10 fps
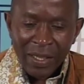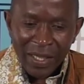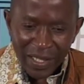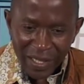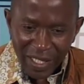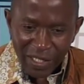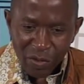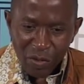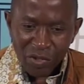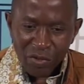Then there's
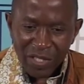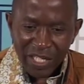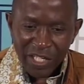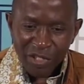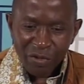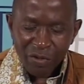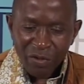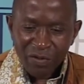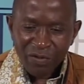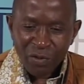also the issue
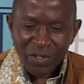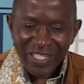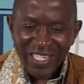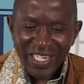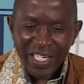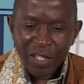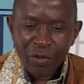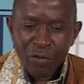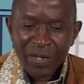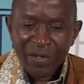of containing
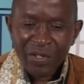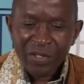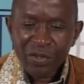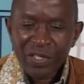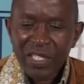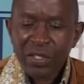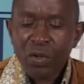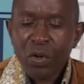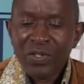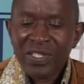human resources
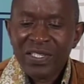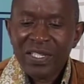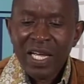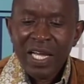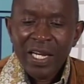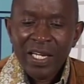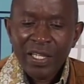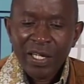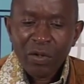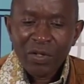costs
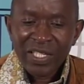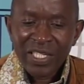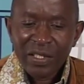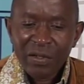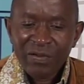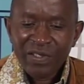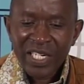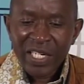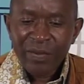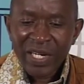in the context of
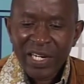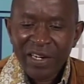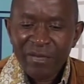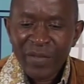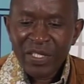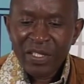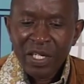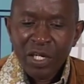trend by governments